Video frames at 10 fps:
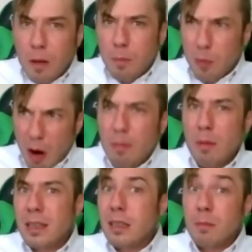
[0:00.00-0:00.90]

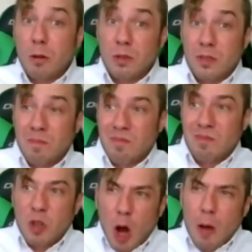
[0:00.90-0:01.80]
Probably the most
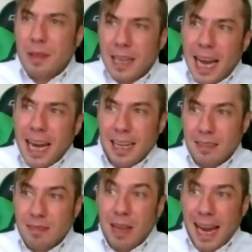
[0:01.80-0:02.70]
complicated
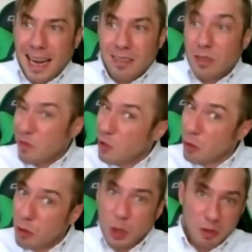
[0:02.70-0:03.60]
and
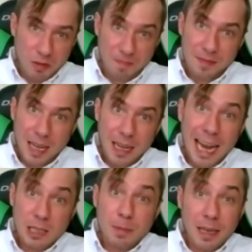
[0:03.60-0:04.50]
crucial
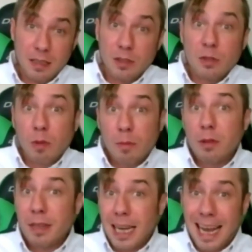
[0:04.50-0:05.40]
aspect to
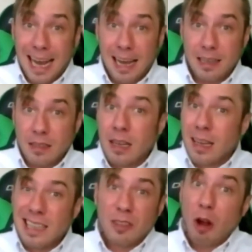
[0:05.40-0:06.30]
removing a hack
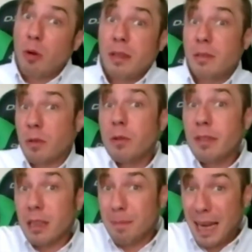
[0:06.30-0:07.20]
is not only
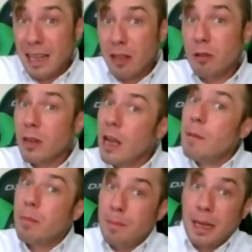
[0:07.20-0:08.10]
removing the payload,
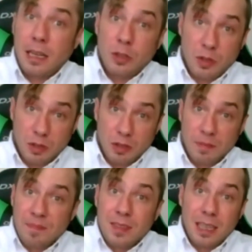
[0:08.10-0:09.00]
but making sure
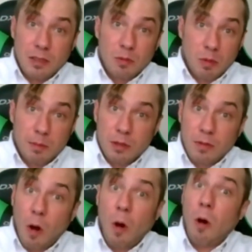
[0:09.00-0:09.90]
that you remove
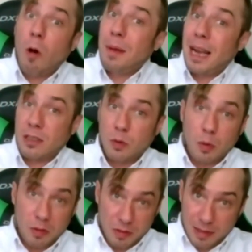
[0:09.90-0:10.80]
all
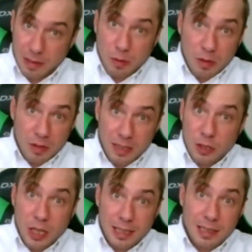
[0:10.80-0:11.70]
backdoors that were
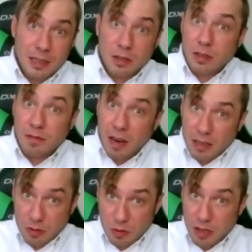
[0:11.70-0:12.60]
injected into the
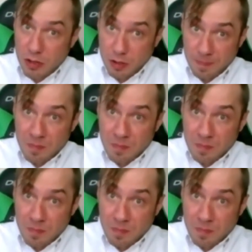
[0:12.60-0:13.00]
file structure.